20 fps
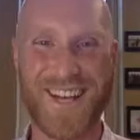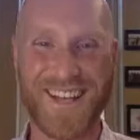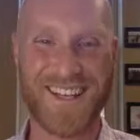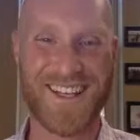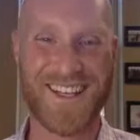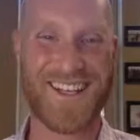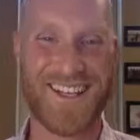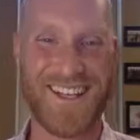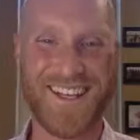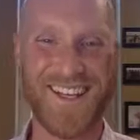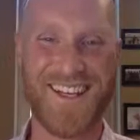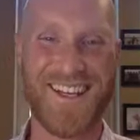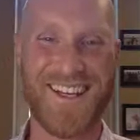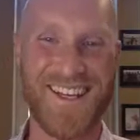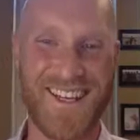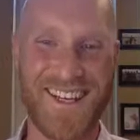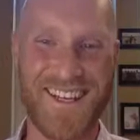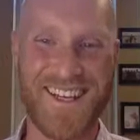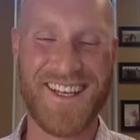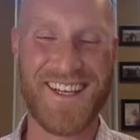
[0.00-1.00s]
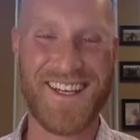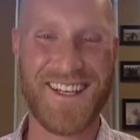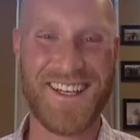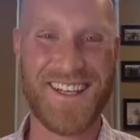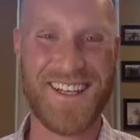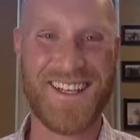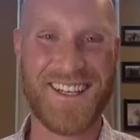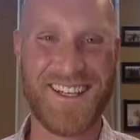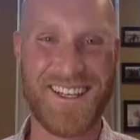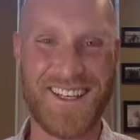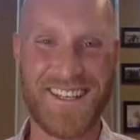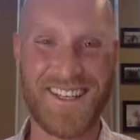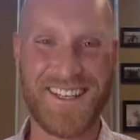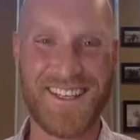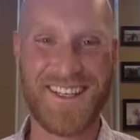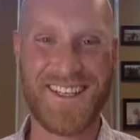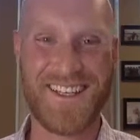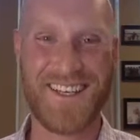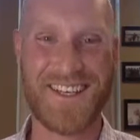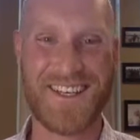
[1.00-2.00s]

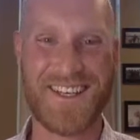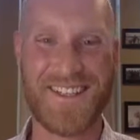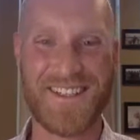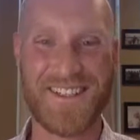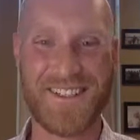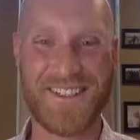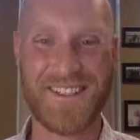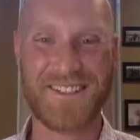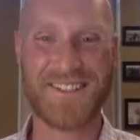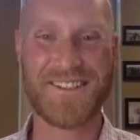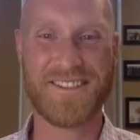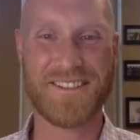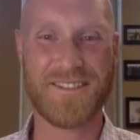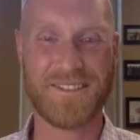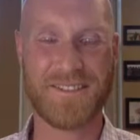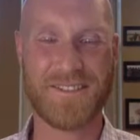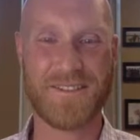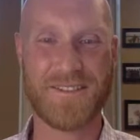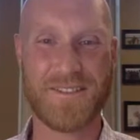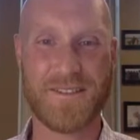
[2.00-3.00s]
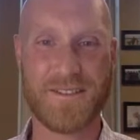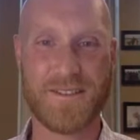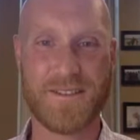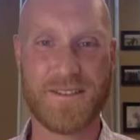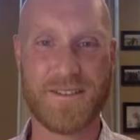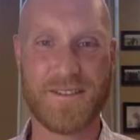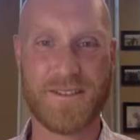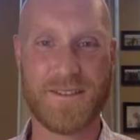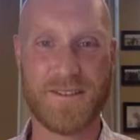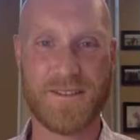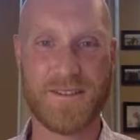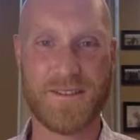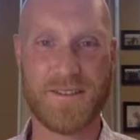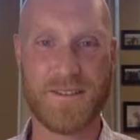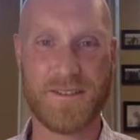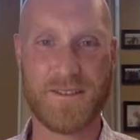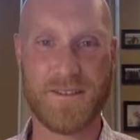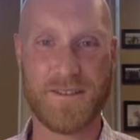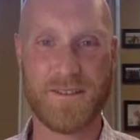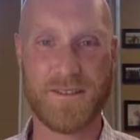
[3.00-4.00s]
This person isn't speaking.